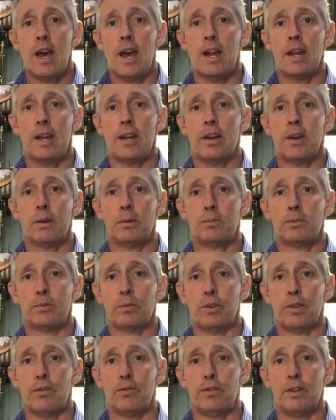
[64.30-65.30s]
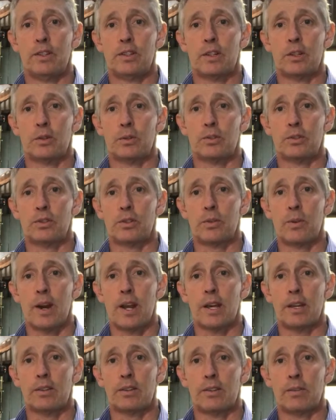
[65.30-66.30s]
And it helps with the physical
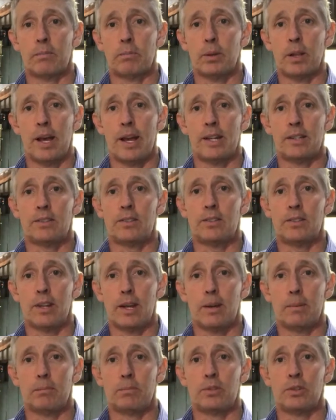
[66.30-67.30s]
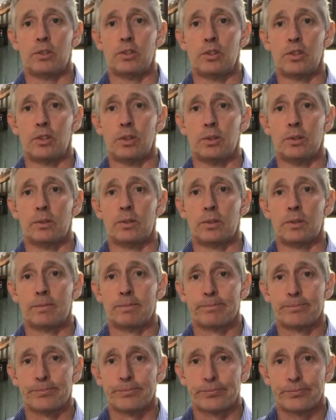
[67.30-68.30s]
strength of plant stems and shoots.
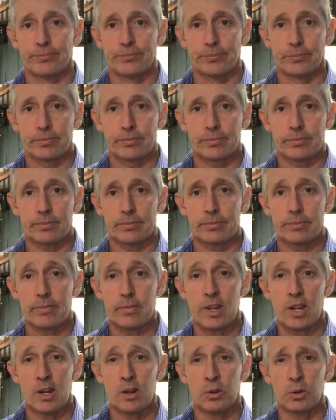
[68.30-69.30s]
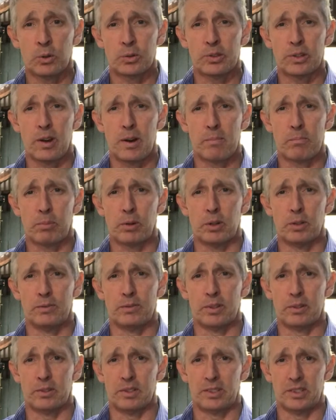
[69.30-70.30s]
It also
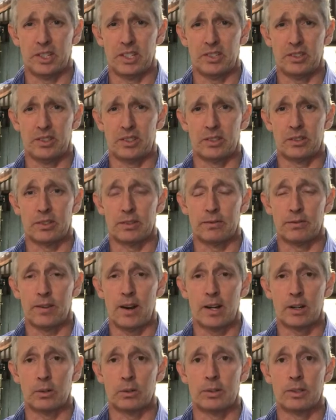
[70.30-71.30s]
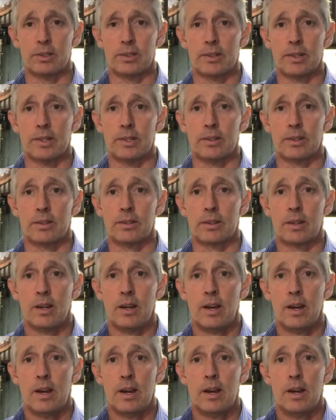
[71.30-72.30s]
improves the resistance of fungal diseases.
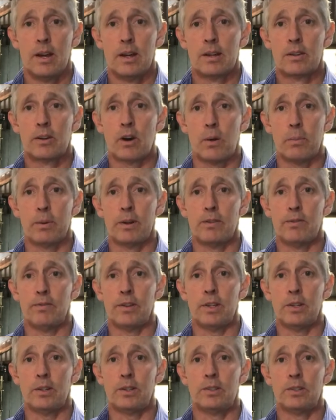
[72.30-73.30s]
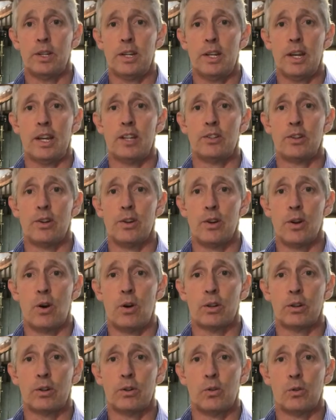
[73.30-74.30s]
Copper deficiency is
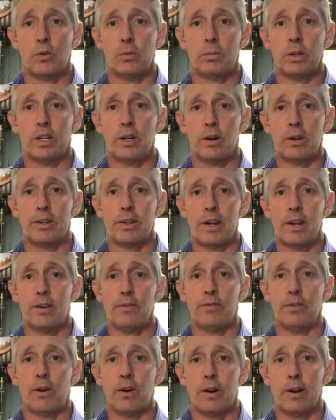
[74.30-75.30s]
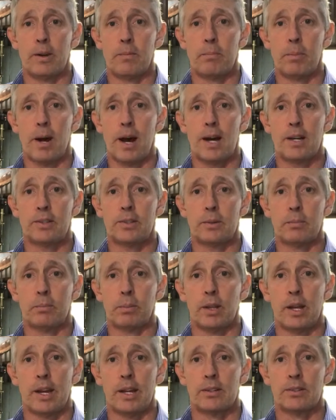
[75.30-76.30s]
not normally identified in pasture
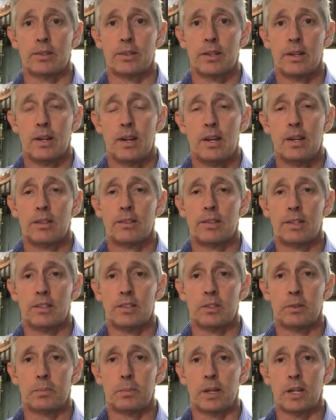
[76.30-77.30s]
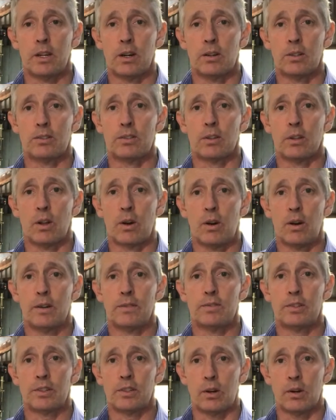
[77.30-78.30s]
plants. This is because
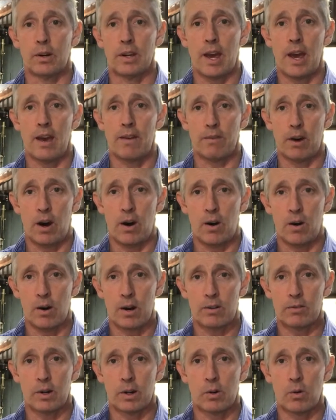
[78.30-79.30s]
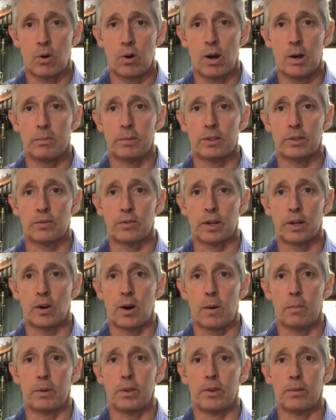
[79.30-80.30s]
livestock have higher requirements for
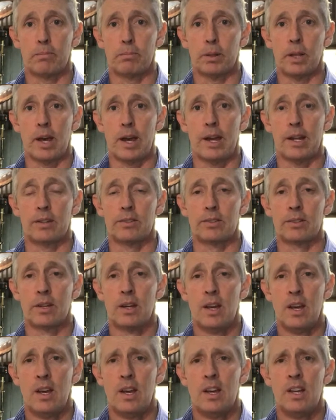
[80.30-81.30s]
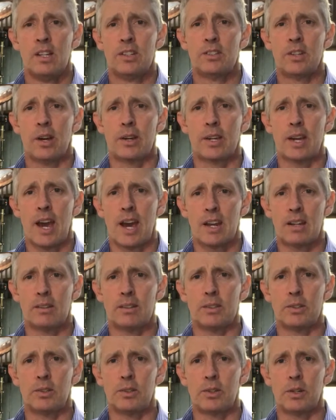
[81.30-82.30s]
copper than plants. So cattle
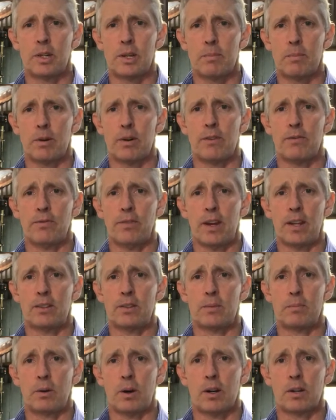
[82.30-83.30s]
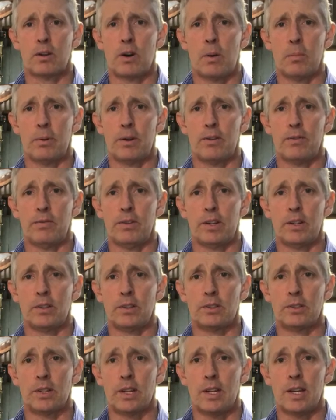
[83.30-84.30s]
and sheep are affected by copper
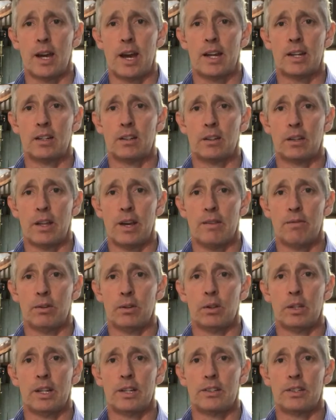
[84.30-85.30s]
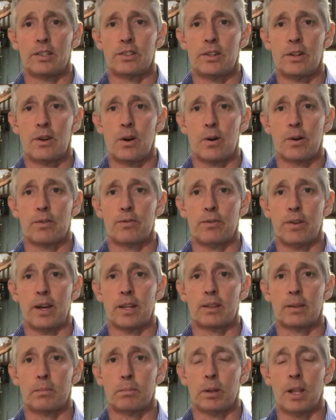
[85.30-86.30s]
deficiency at a level that does not
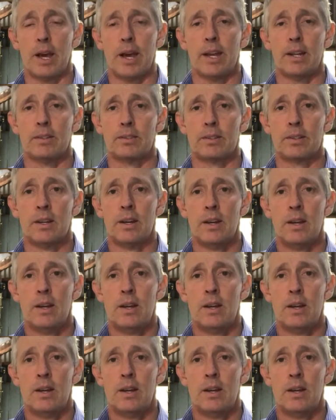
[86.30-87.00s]
affect the plants.